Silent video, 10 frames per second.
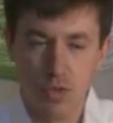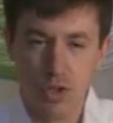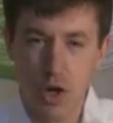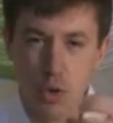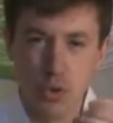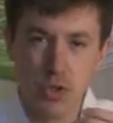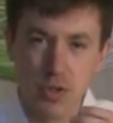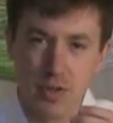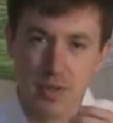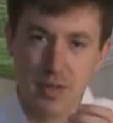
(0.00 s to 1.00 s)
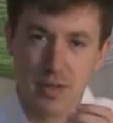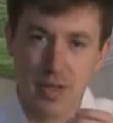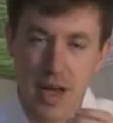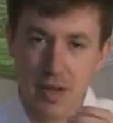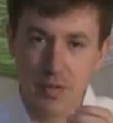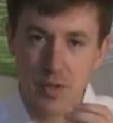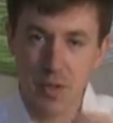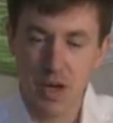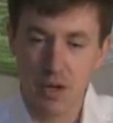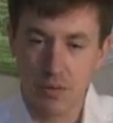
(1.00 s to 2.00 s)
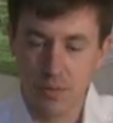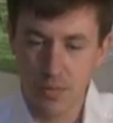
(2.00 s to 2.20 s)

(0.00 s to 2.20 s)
toast kind of smell.